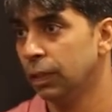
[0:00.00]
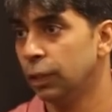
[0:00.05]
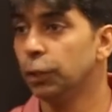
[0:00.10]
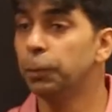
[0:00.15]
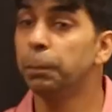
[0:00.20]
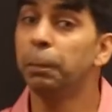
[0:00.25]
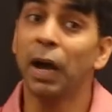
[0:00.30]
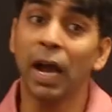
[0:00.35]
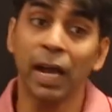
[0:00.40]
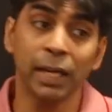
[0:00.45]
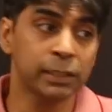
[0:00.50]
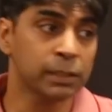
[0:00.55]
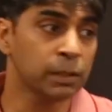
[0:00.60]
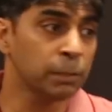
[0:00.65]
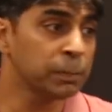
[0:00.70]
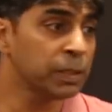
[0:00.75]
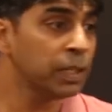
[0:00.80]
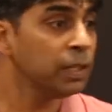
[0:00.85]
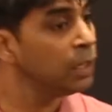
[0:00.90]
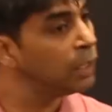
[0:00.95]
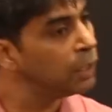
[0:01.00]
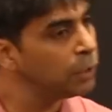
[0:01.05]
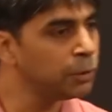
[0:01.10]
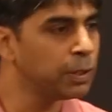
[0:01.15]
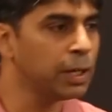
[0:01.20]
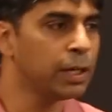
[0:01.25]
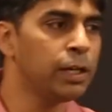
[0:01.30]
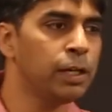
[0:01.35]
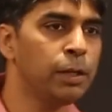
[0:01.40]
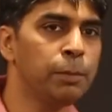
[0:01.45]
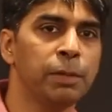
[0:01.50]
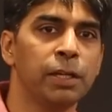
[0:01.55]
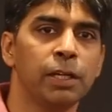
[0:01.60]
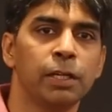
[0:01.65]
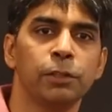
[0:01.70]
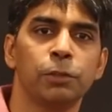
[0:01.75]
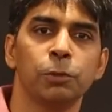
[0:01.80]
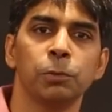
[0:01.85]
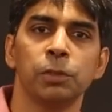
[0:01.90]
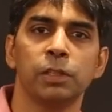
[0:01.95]
You buy something, you get an email
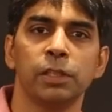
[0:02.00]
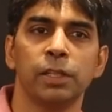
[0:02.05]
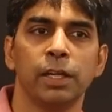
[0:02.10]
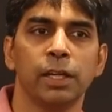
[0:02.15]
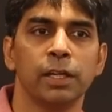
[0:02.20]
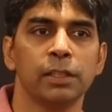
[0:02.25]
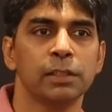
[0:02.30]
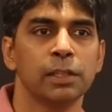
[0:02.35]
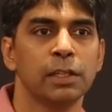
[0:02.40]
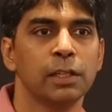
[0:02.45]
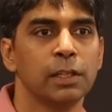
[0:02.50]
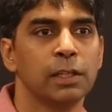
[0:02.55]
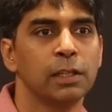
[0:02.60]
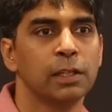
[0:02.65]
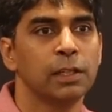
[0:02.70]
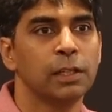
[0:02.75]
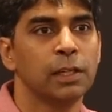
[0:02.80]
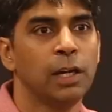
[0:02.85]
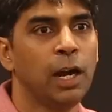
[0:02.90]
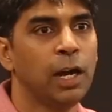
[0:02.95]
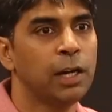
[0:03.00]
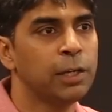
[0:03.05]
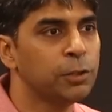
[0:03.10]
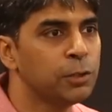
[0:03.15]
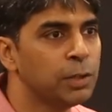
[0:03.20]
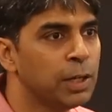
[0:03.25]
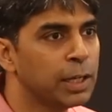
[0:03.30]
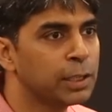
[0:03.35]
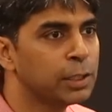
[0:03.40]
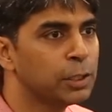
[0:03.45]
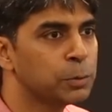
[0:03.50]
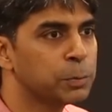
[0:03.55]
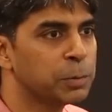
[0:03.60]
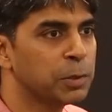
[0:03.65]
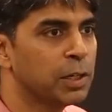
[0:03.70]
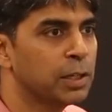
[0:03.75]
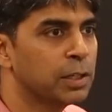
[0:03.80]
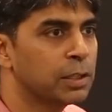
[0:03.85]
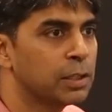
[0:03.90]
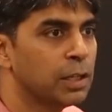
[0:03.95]
in 2 or 3 days. How did you like this
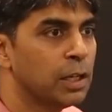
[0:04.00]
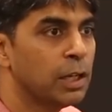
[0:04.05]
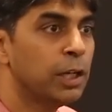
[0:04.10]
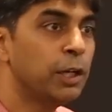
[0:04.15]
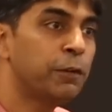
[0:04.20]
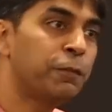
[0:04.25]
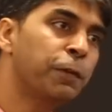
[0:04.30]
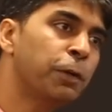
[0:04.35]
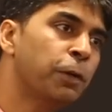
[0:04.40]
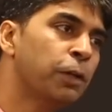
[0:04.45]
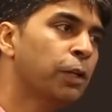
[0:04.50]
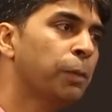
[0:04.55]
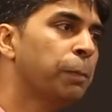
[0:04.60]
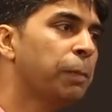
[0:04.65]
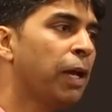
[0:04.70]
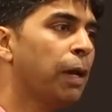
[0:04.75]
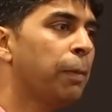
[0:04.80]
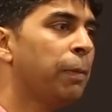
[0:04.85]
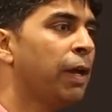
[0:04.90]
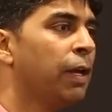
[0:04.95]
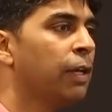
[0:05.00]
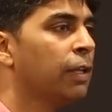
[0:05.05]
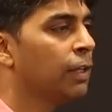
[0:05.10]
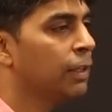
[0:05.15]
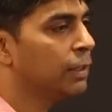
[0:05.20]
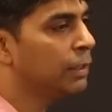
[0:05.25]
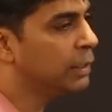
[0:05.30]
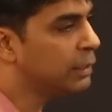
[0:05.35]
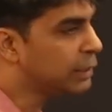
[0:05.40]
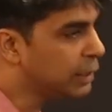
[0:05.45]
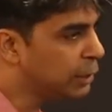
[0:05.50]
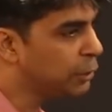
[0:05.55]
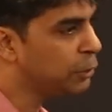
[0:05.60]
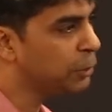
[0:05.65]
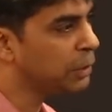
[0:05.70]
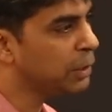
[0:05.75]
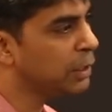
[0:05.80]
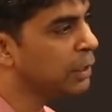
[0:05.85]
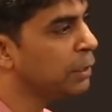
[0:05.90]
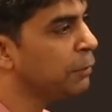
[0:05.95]
product? If you don't reply back, they'll send you
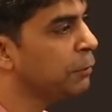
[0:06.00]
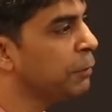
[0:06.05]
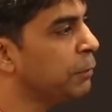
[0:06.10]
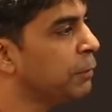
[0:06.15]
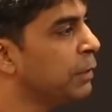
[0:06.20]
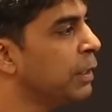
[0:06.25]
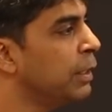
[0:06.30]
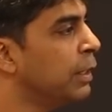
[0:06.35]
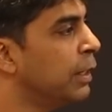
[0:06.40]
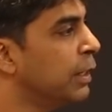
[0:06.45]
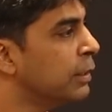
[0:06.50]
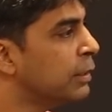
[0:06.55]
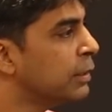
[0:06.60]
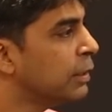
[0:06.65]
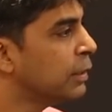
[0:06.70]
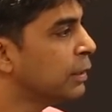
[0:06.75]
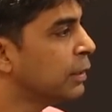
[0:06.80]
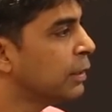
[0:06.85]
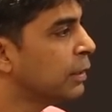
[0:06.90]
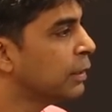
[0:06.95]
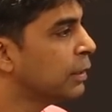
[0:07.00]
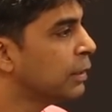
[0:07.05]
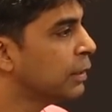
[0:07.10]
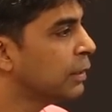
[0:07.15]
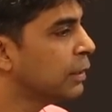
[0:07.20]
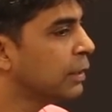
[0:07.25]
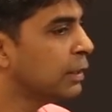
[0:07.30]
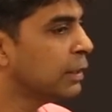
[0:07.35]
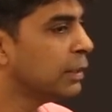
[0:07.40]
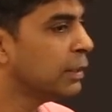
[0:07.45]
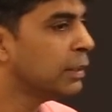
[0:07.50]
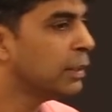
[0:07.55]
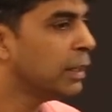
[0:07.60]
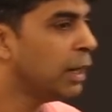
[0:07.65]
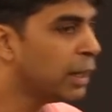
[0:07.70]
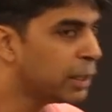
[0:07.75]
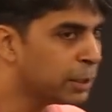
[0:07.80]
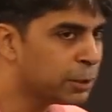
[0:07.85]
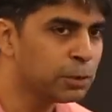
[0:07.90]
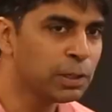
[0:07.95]
to another 15 days.
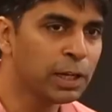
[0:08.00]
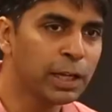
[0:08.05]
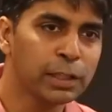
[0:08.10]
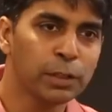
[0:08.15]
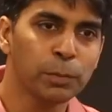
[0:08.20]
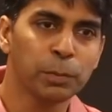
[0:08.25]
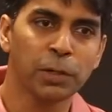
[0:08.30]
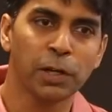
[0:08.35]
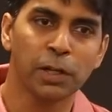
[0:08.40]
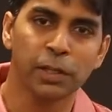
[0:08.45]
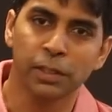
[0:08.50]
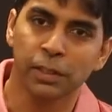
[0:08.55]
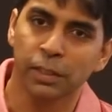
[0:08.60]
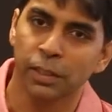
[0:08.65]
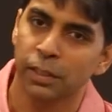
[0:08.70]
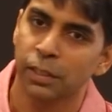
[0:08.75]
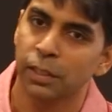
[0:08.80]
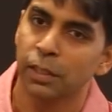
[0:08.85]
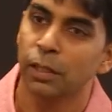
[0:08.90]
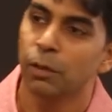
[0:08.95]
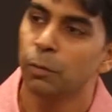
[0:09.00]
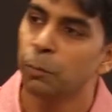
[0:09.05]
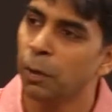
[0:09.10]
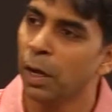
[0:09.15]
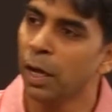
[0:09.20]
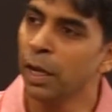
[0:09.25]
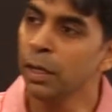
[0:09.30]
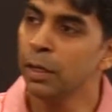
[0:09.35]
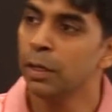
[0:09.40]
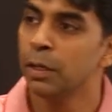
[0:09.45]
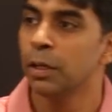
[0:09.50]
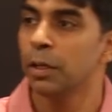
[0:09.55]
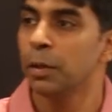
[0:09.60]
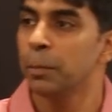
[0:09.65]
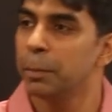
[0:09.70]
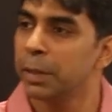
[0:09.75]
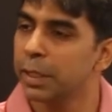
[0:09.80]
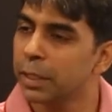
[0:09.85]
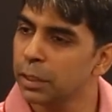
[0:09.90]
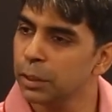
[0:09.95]
How did you like the product? Why?
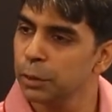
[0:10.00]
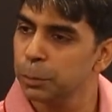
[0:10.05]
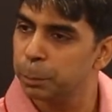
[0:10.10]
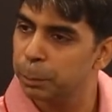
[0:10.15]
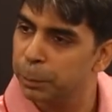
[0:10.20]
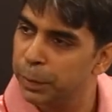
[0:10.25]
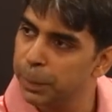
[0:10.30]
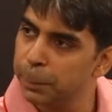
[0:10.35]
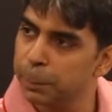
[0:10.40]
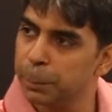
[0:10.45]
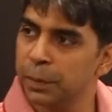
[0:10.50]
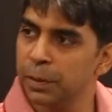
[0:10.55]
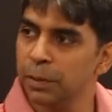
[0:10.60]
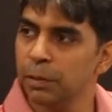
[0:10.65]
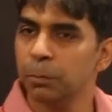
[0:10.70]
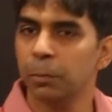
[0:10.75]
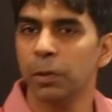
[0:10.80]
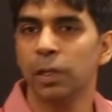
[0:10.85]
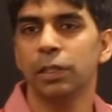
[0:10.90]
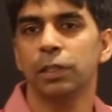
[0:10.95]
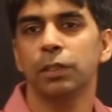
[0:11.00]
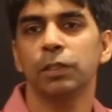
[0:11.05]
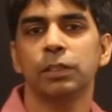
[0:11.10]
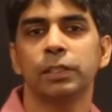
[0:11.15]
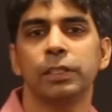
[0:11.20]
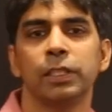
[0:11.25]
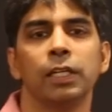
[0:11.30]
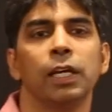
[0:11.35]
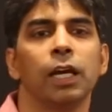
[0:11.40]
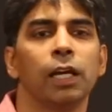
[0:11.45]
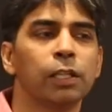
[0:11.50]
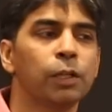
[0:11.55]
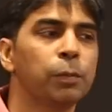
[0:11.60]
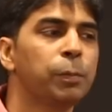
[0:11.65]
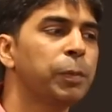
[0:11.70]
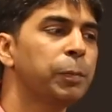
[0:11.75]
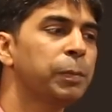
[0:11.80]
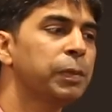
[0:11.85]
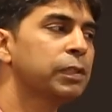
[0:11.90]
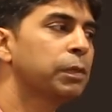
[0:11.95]
Because people want to see other
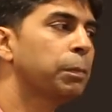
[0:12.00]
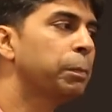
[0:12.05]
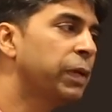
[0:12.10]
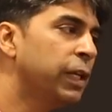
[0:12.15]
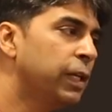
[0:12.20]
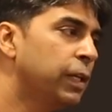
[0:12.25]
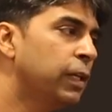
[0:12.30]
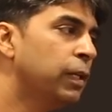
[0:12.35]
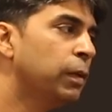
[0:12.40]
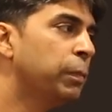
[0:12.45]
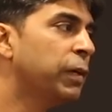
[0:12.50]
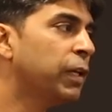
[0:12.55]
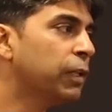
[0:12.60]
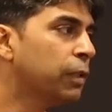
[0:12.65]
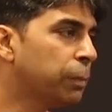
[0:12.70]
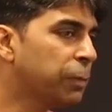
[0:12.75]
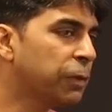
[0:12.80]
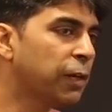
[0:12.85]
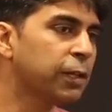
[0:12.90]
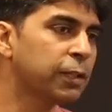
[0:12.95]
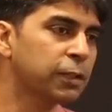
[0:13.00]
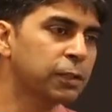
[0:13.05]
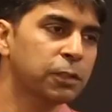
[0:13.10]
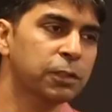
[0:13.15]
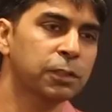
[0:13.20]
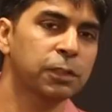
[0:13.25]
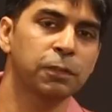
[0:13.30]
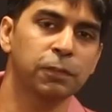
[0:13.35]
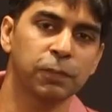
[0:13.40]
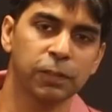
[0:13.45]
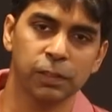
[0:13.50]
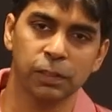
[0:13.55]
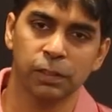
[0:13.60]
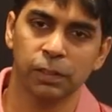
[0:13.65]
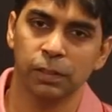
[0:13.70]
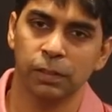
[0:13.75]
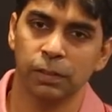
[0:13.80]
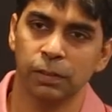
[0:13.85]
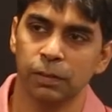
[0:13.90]
people's opinion about the product or service.